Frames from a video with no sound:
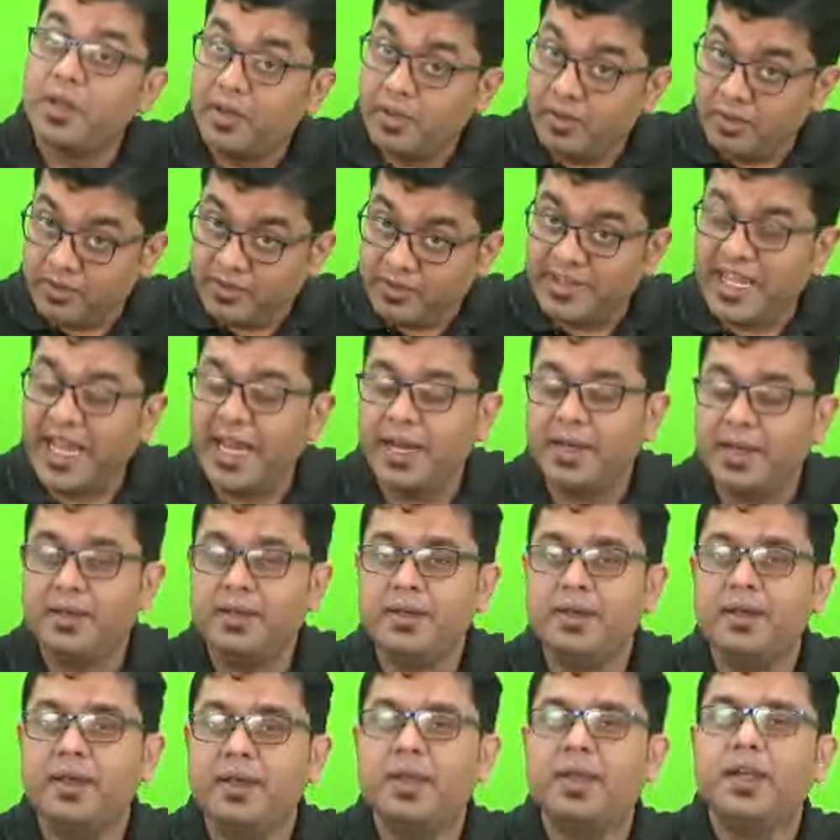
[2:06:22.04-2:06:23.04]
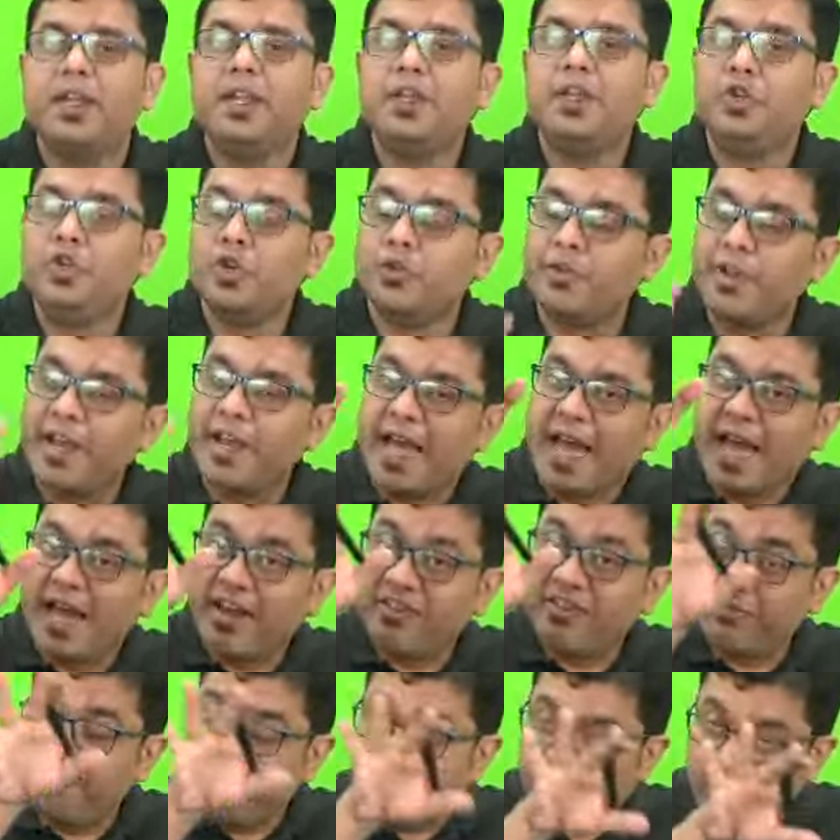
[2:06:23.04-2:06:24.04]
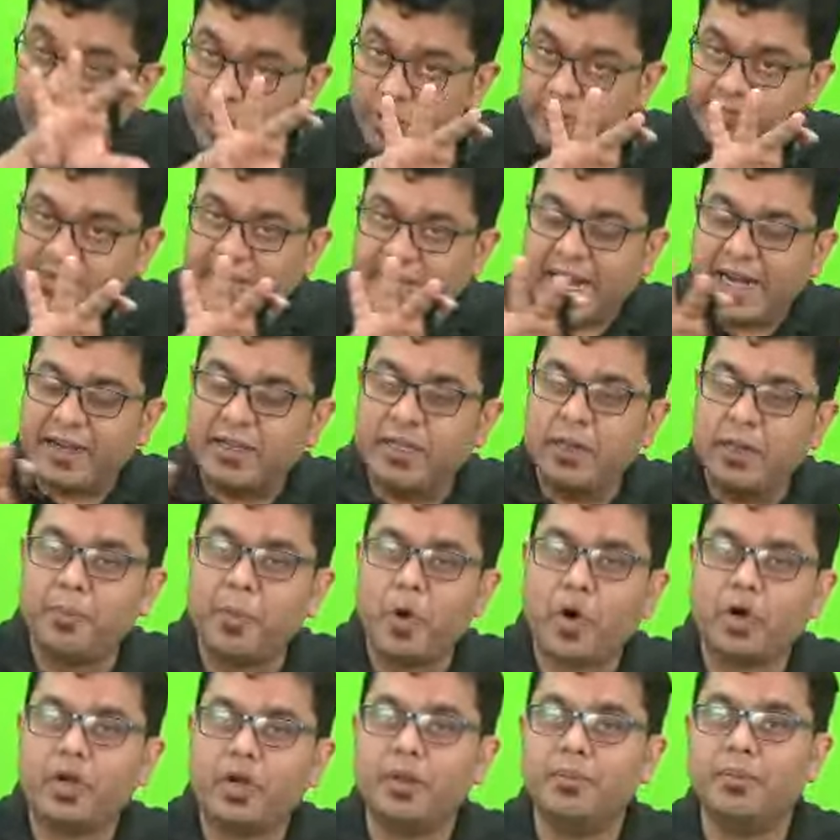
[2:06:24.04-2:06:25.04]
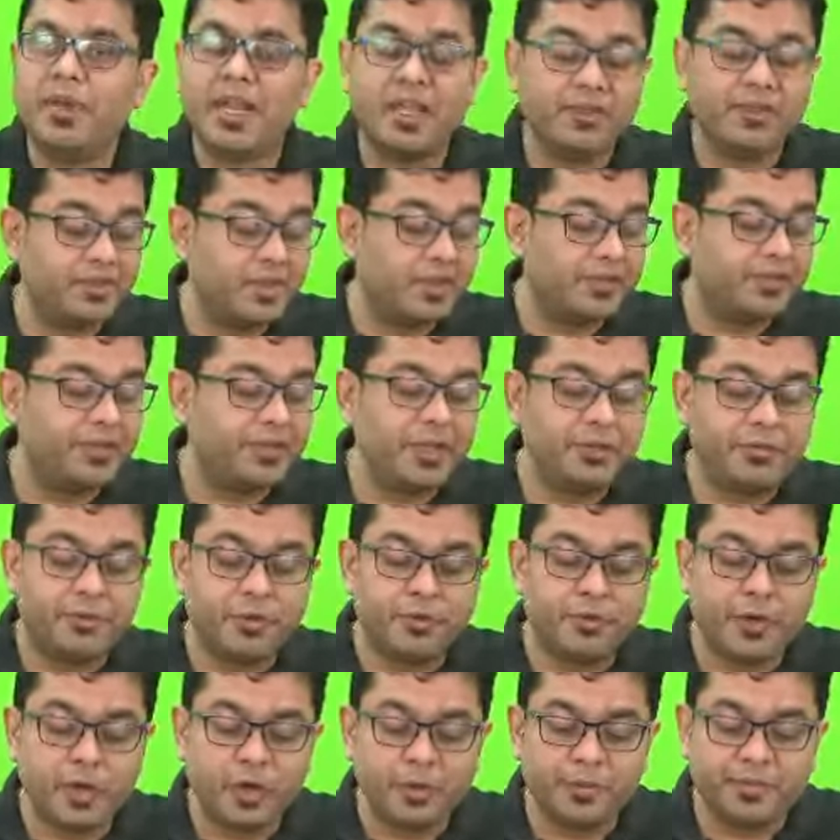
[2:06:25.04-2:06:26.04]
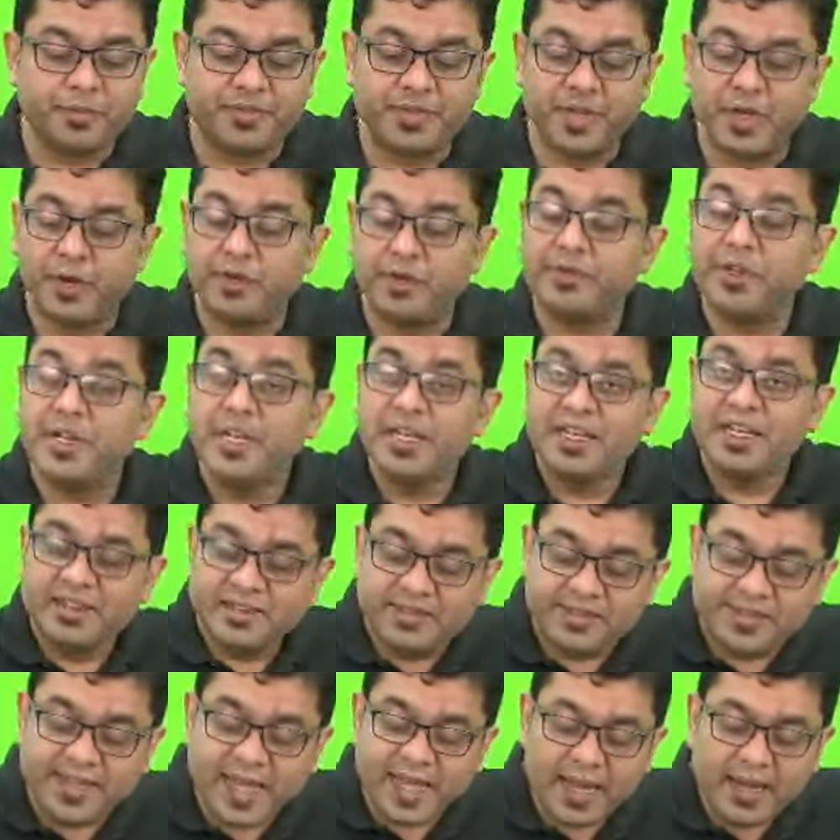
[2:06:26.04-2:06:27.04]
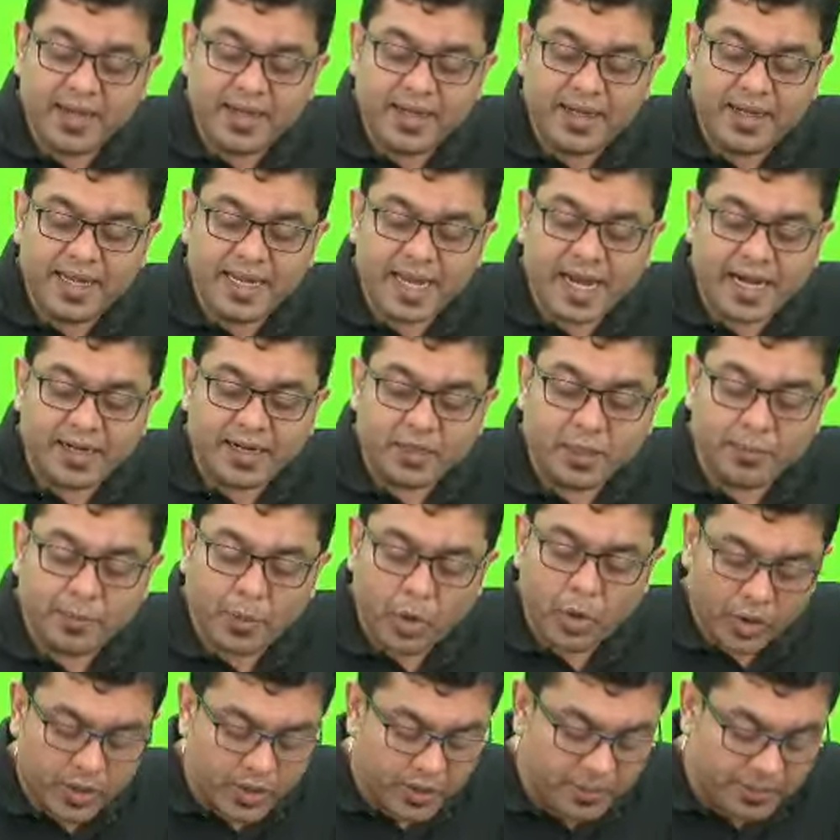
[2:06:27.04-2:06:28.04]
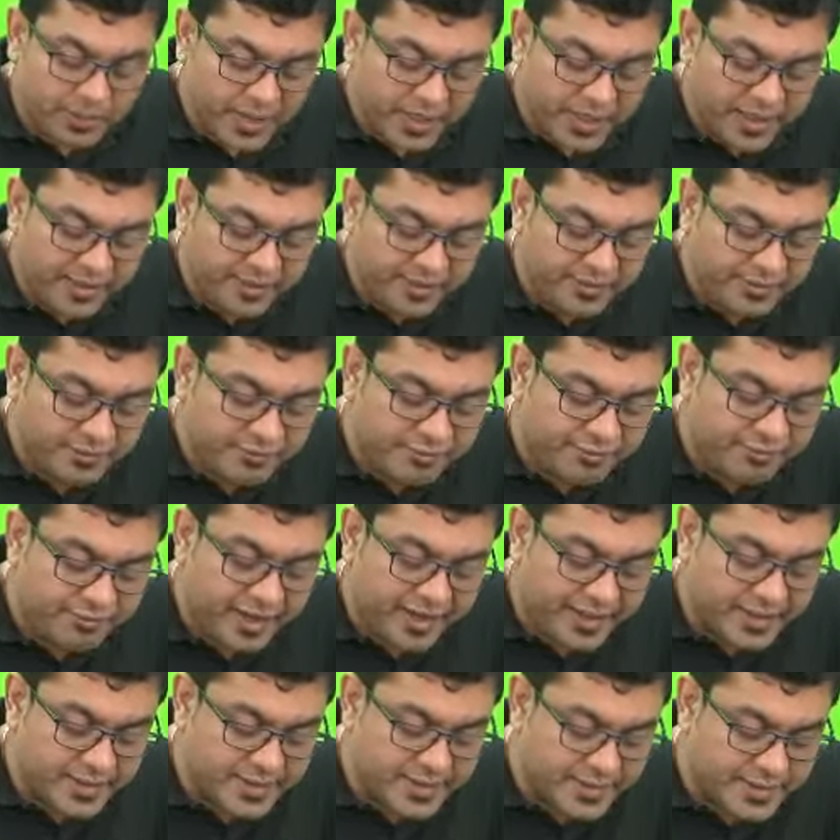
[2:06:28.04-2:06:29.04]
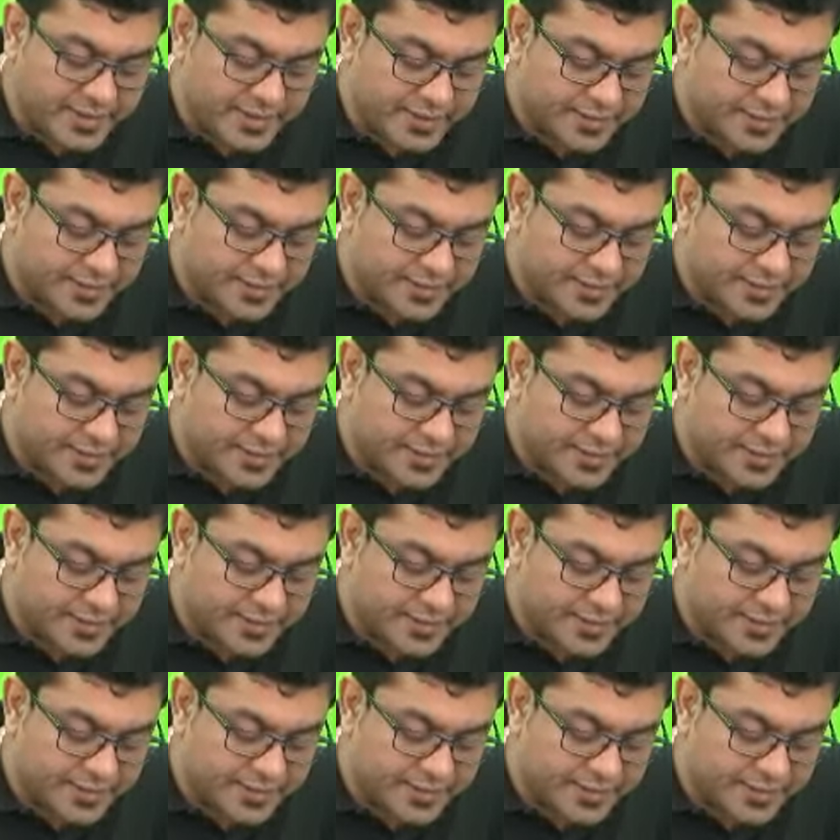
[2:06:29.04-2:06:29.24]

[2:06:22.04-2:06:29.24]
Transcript: Then you will have, because at the bottom levels, if you will observe, salinity at the bottom is fixed.